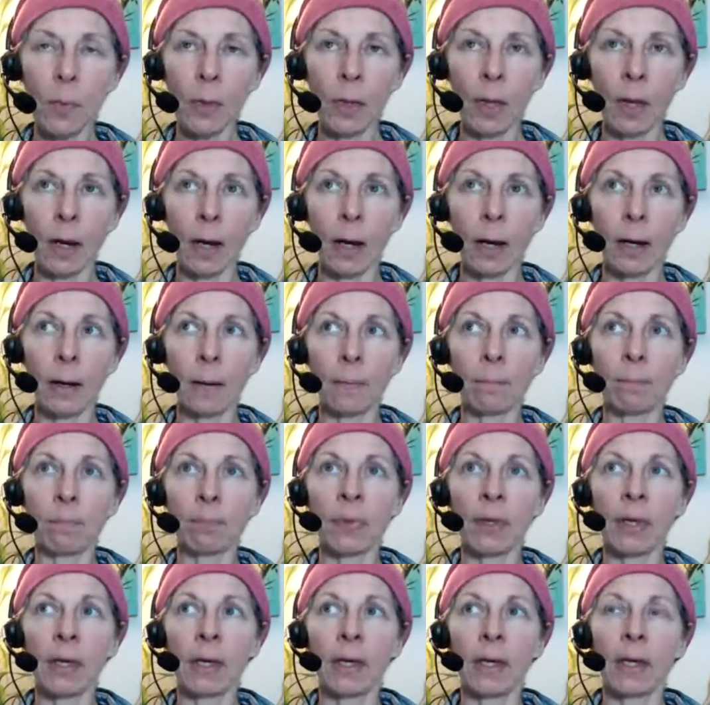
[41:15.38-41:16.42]
Um,
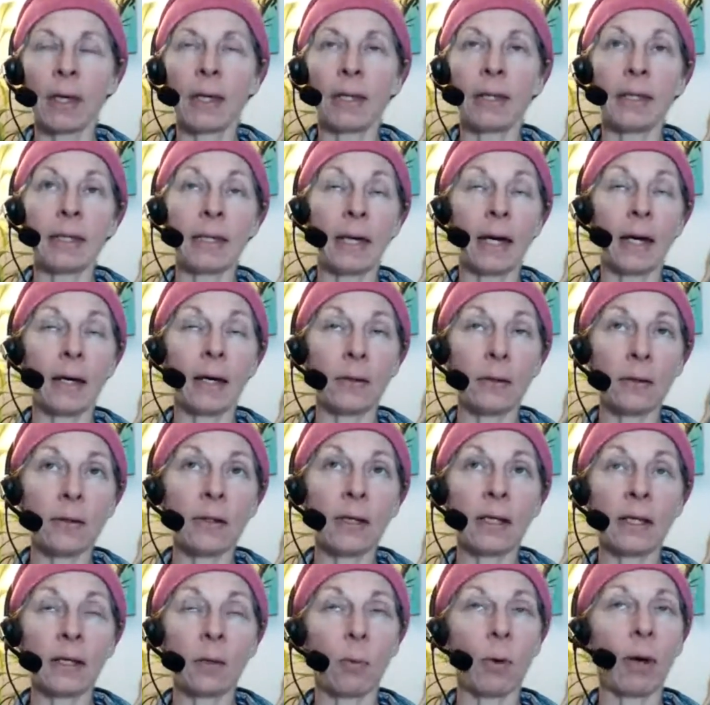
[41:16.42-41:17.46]
the other
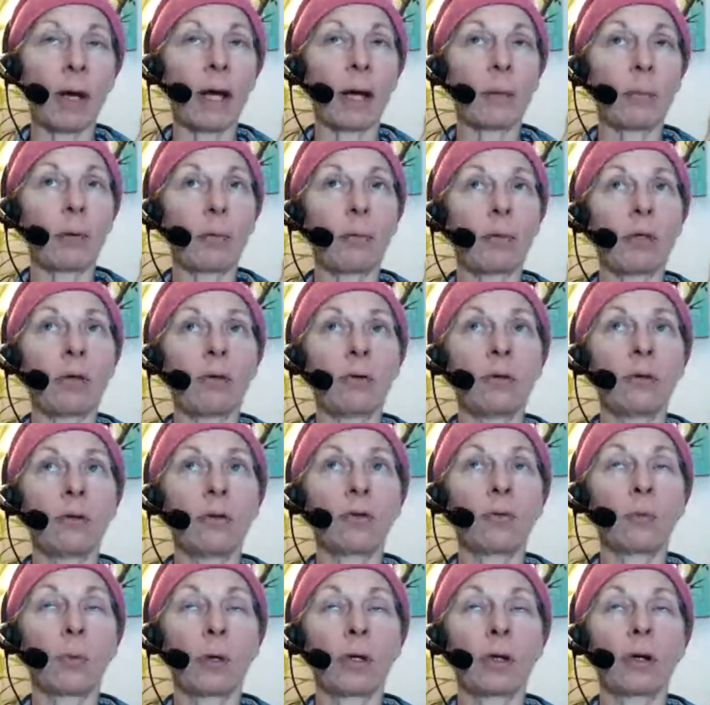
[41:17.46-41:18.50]
thing that will happen when you do
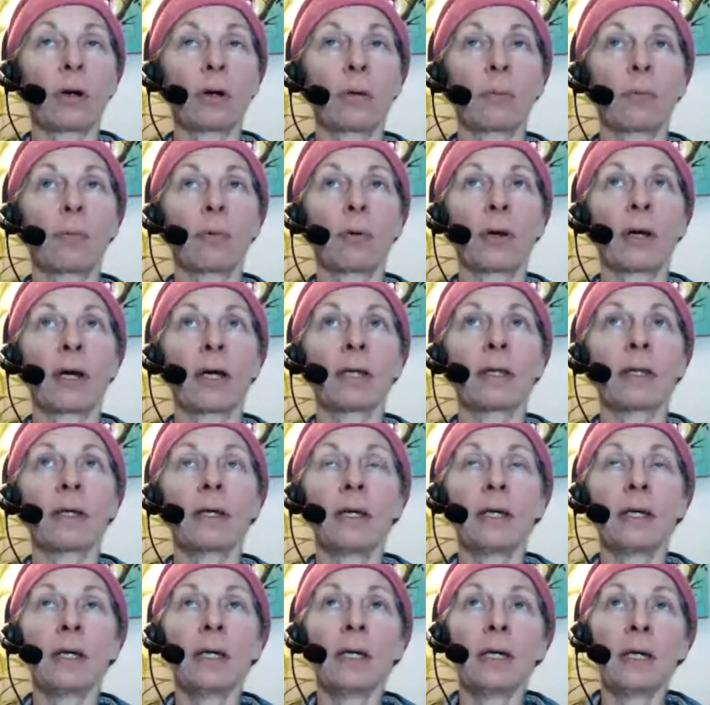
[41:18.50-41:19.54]
this one heart breath
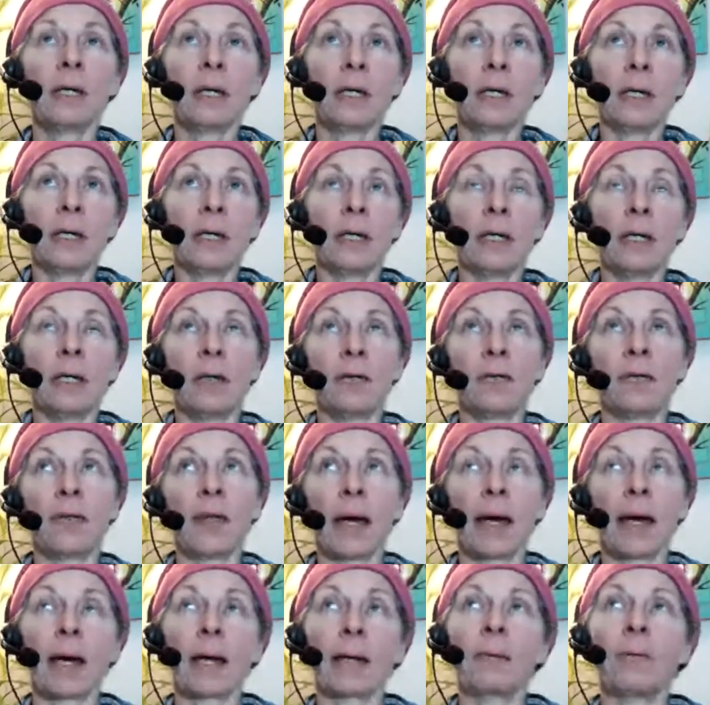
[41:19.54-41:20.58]
is
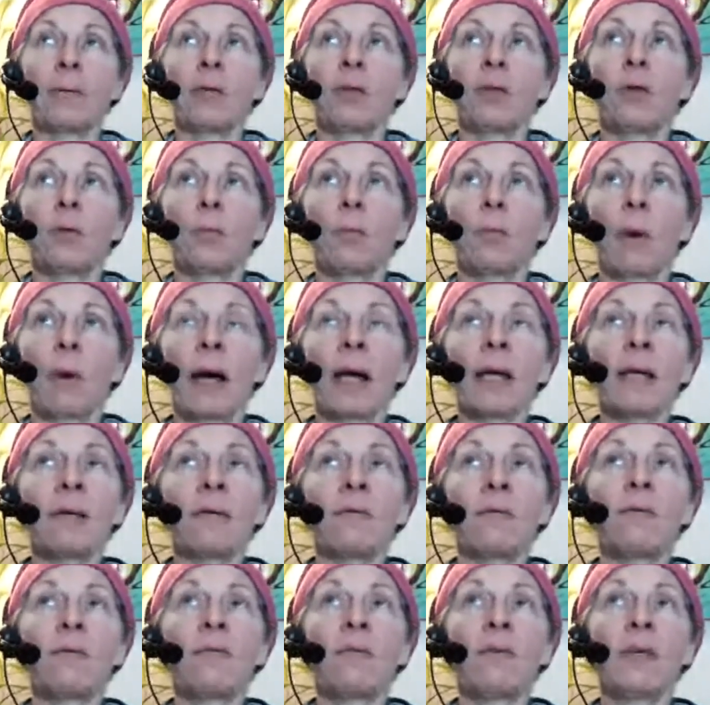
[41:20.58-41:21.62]
that you might
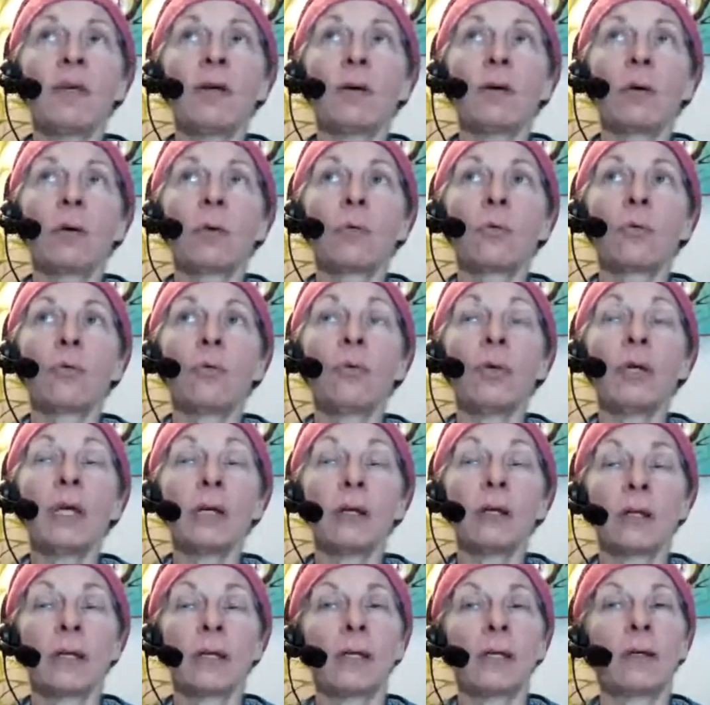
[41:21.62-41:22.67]
feel
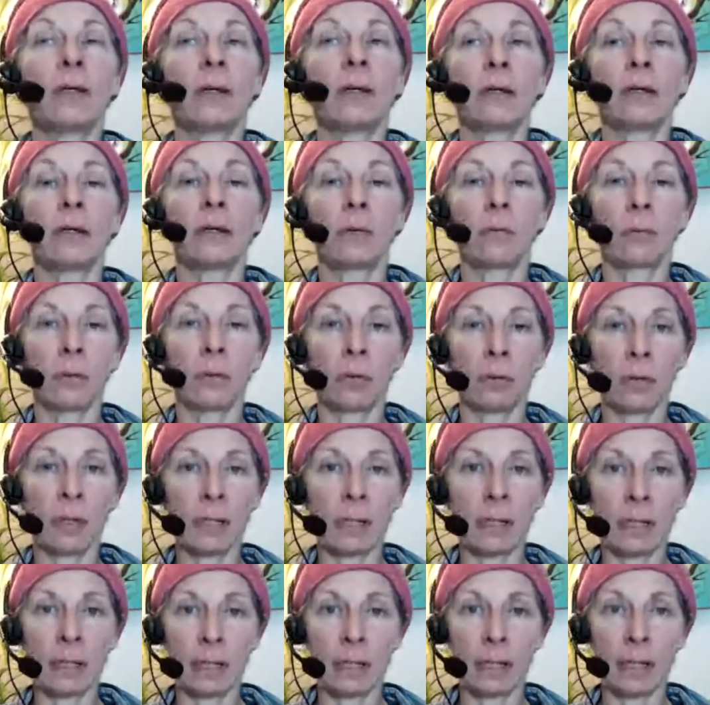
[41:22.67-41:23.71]
really good and really
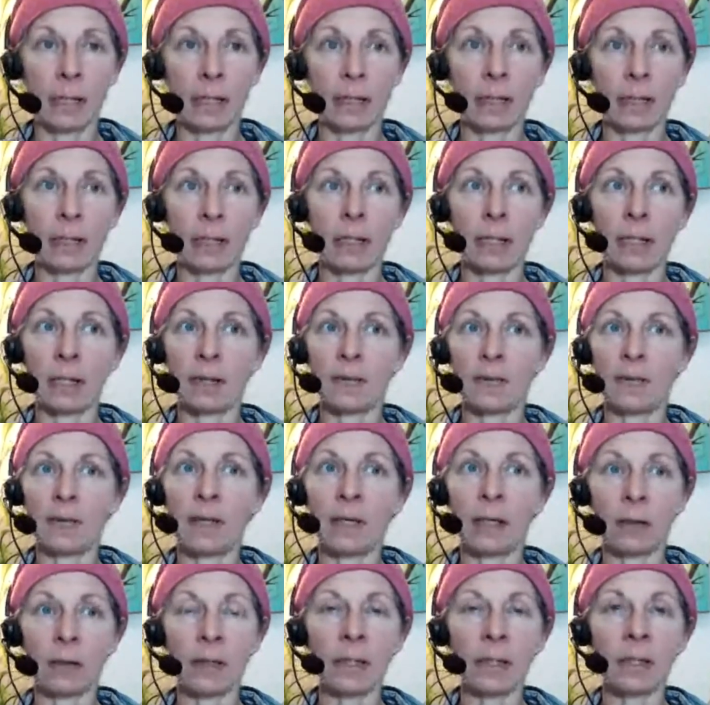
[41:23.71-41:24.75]
connected and it's
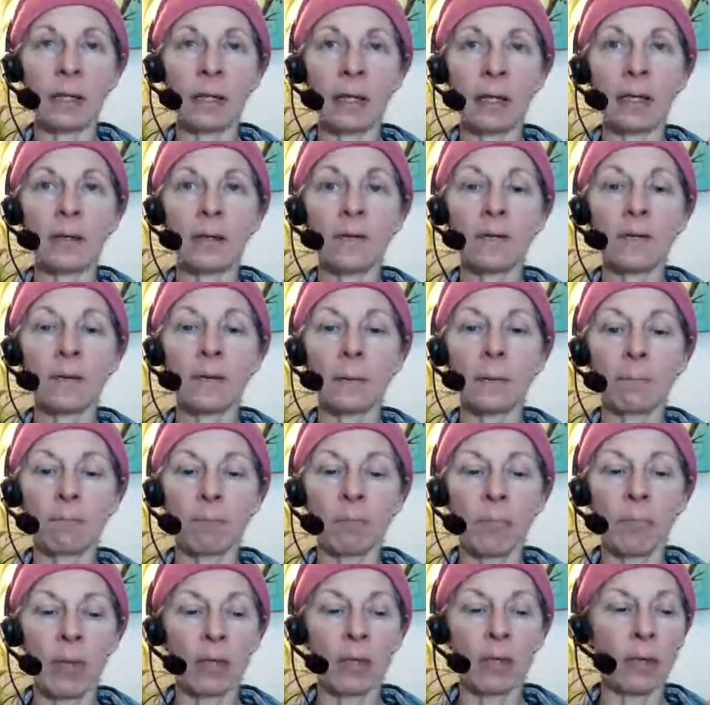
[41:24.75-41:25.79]
healing things.
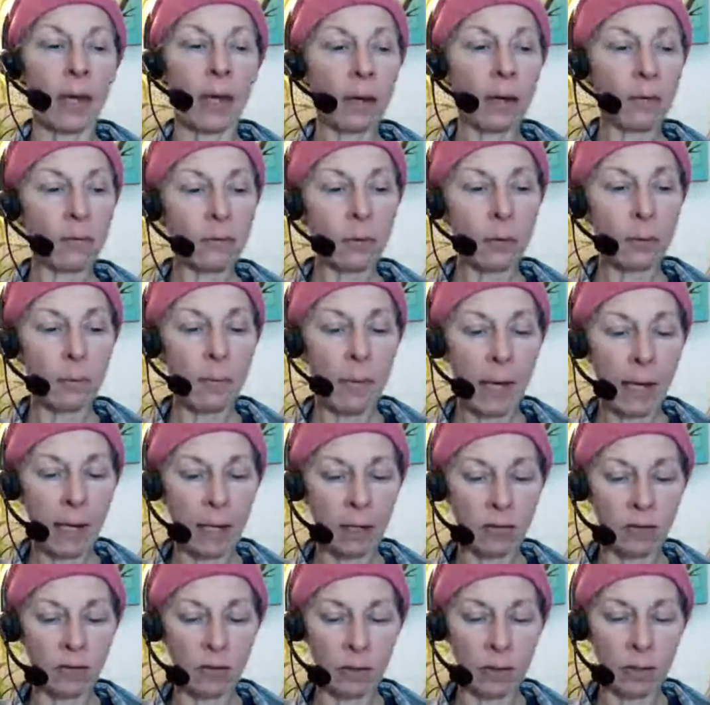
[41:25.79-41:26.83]
You have to
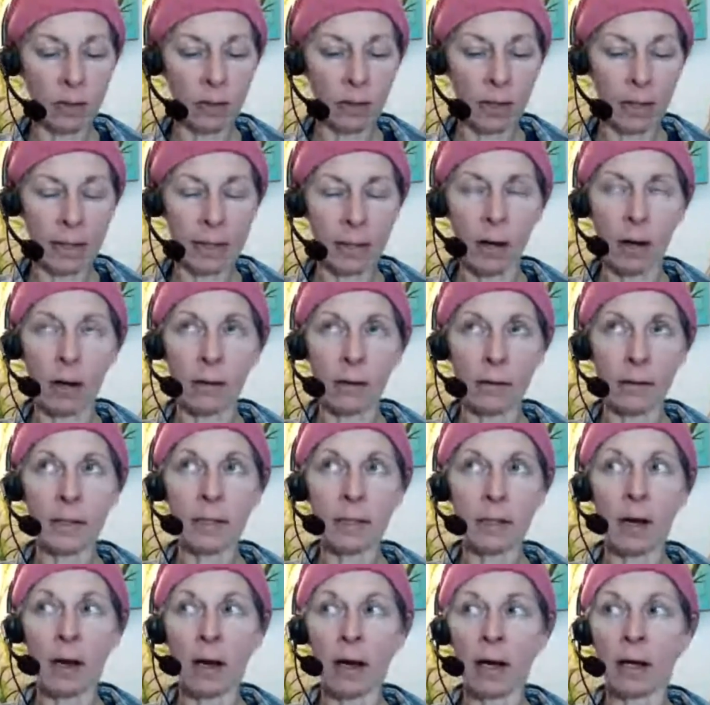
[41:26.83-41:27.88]
imagine that like our
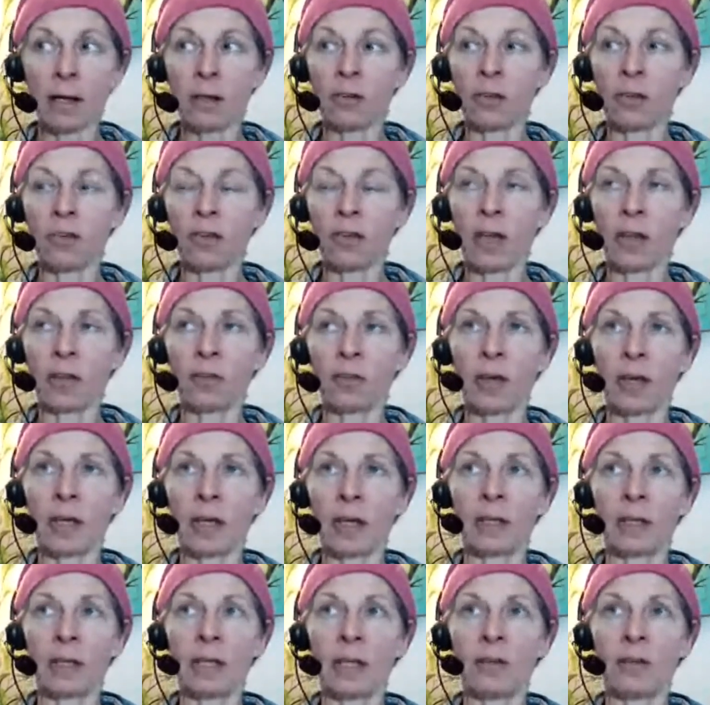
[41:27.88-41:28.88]
unconscious has like